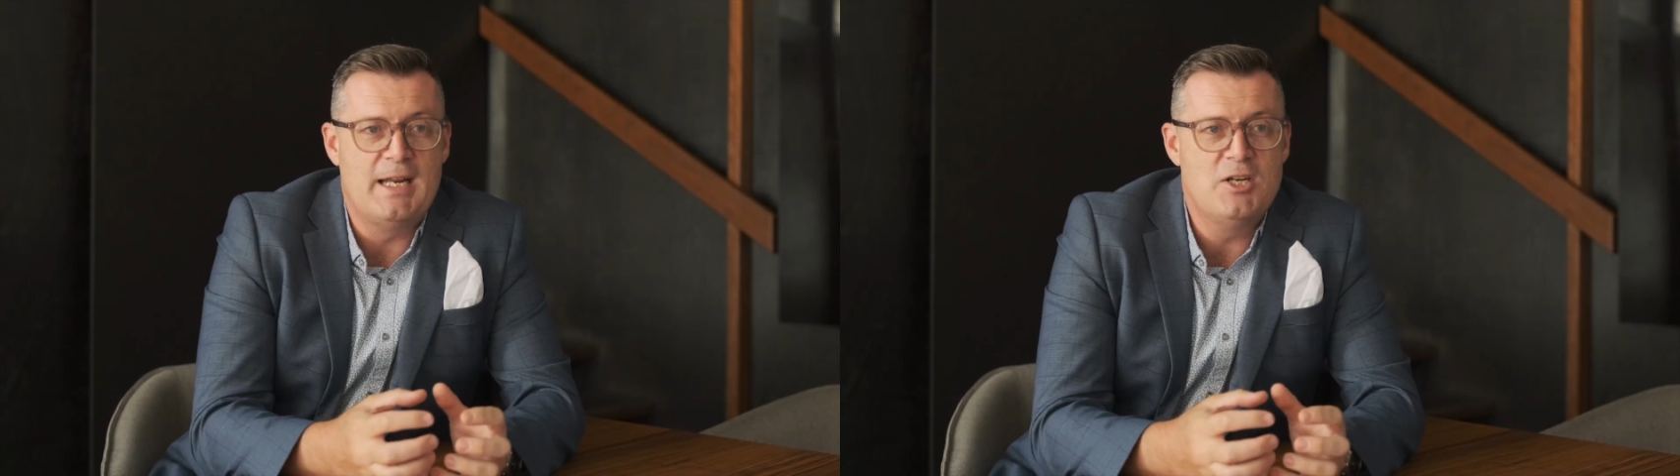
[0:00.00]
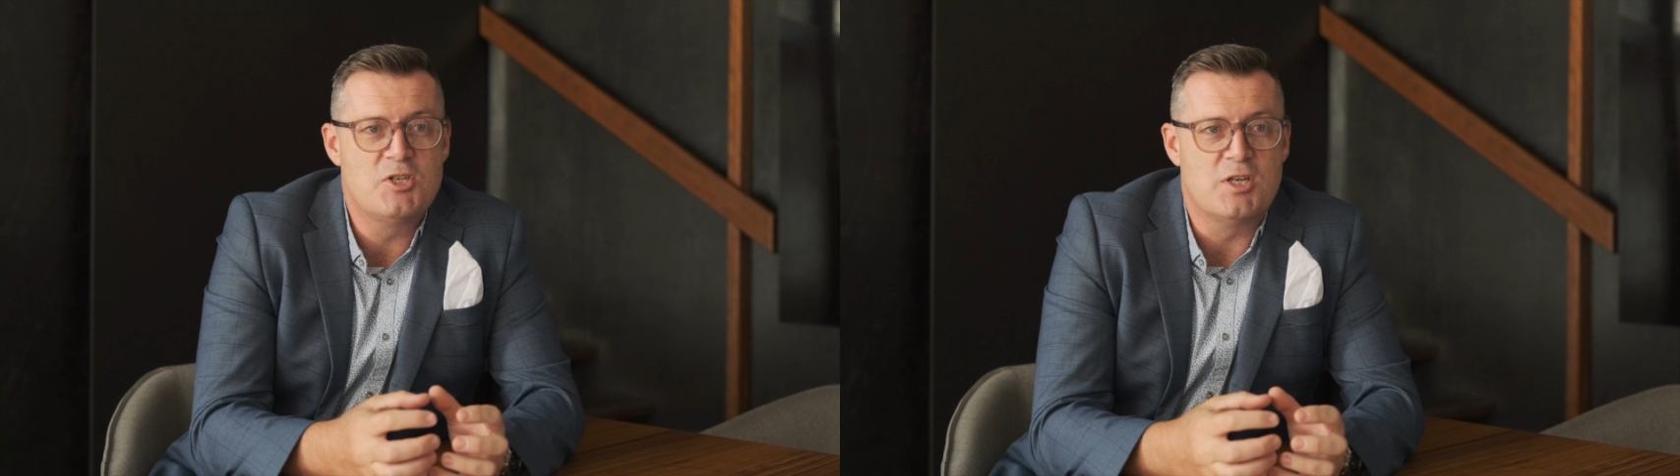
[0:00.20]

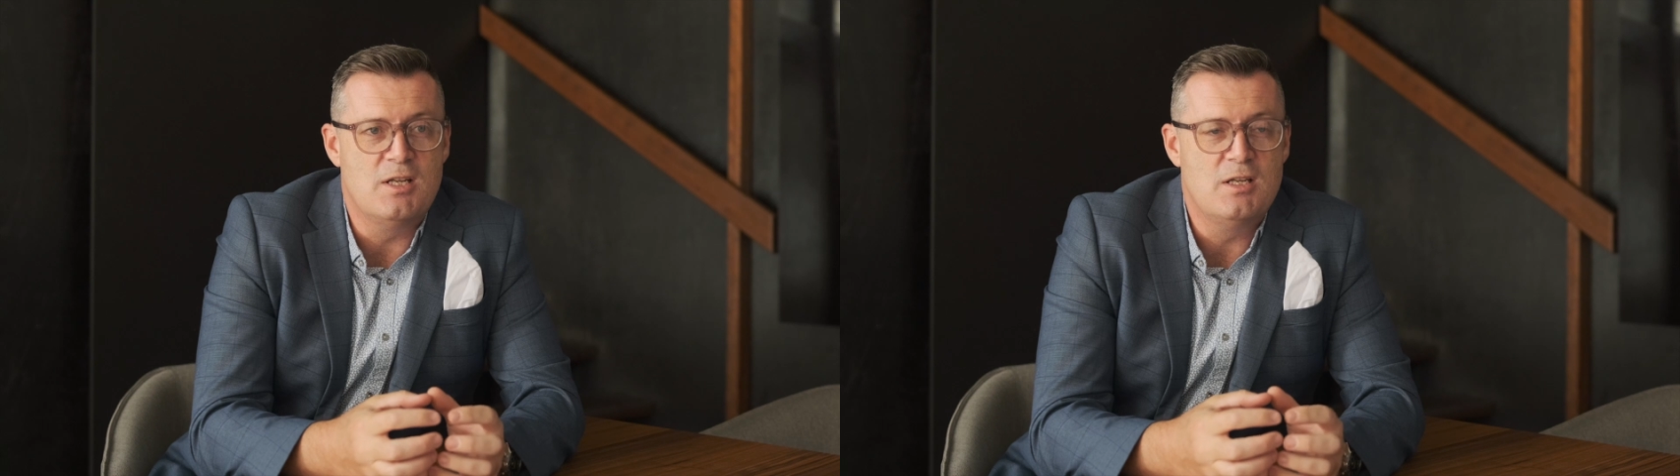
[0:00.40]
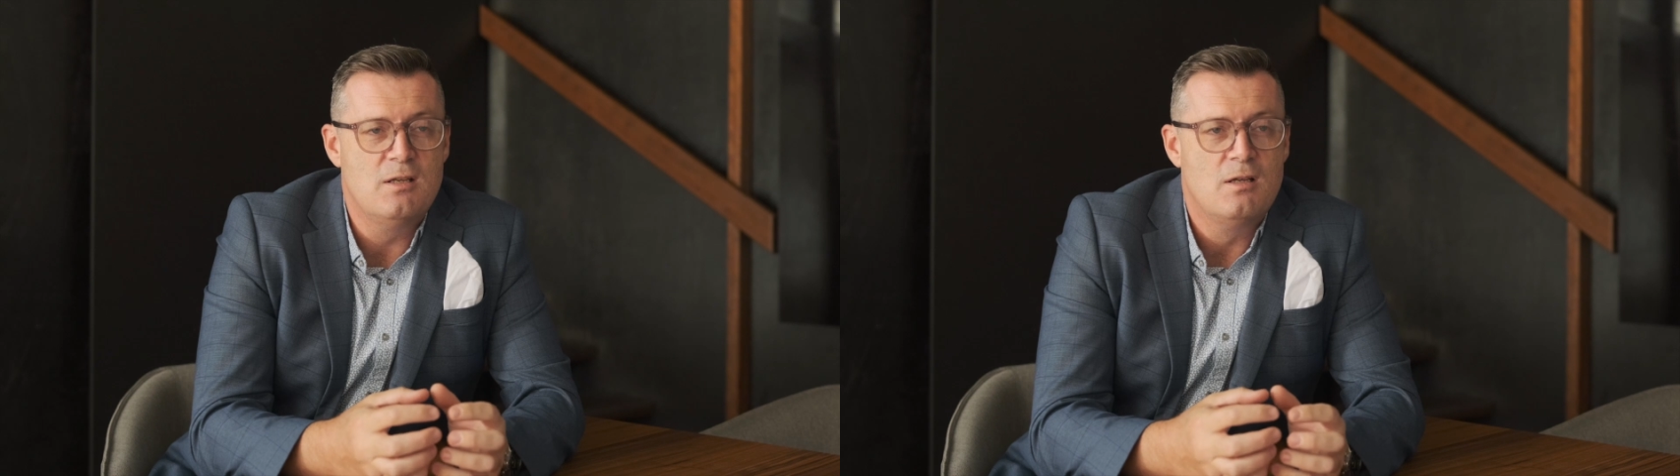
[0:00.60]

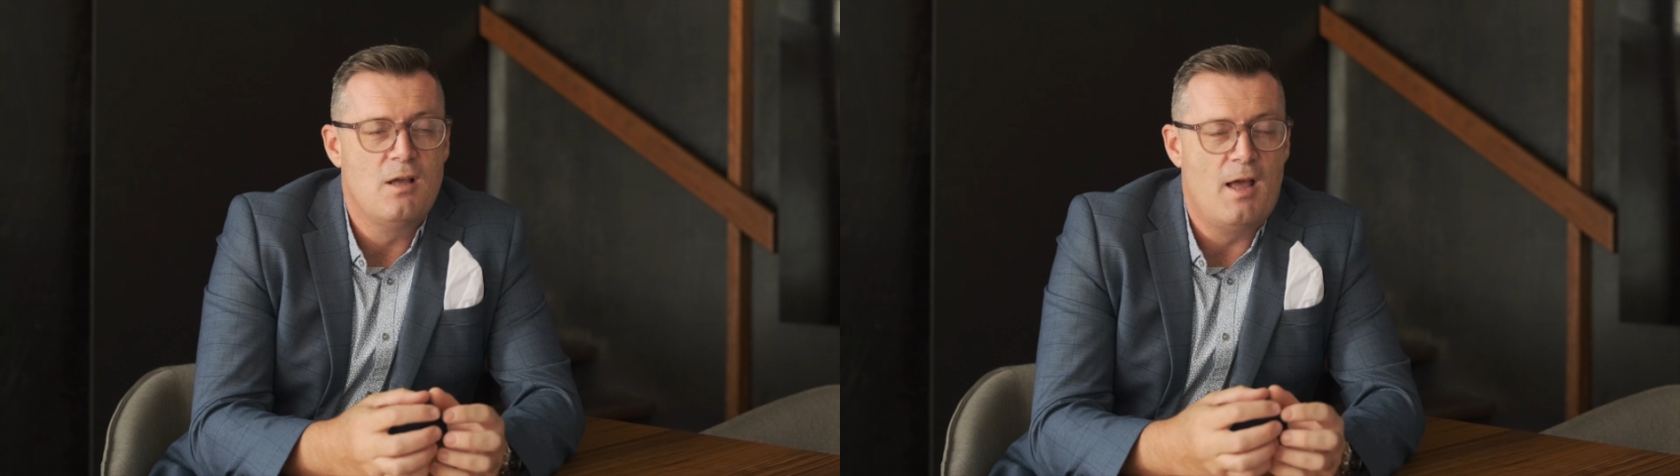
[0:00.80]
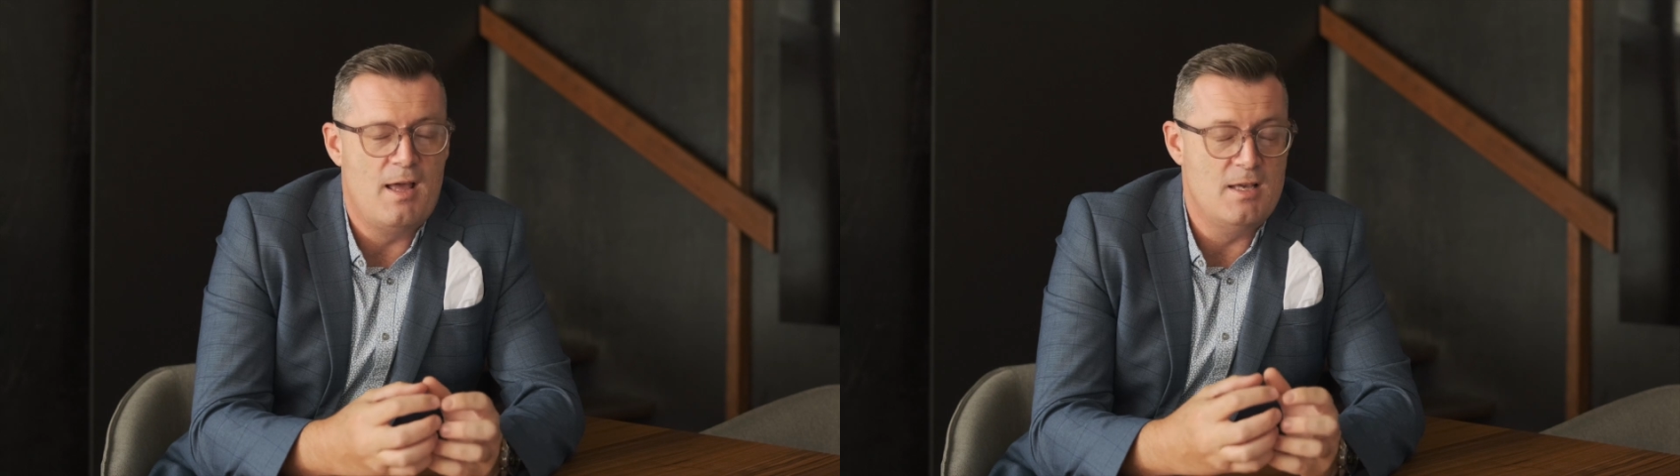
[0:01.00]
energy
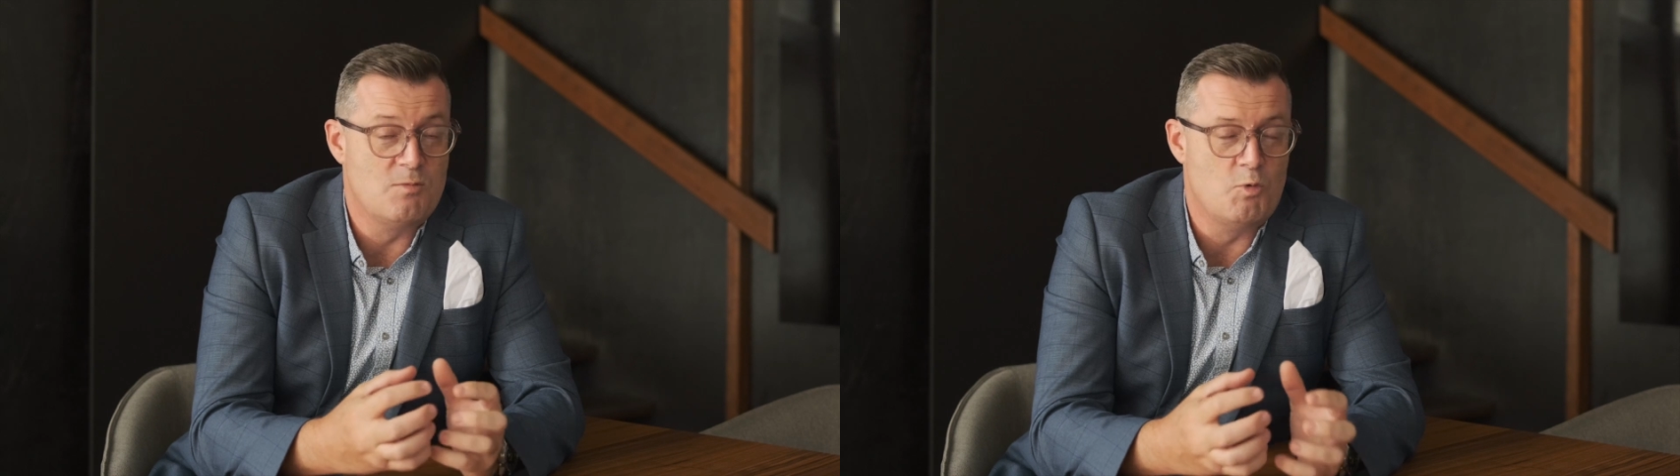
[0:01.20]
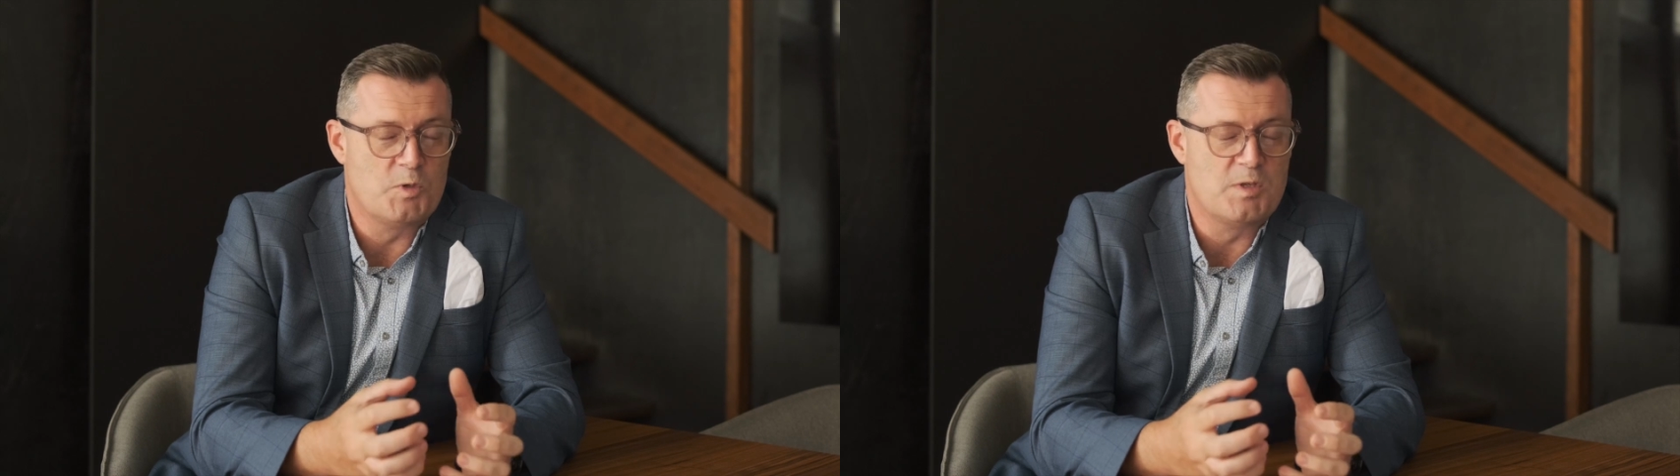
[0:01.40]
is more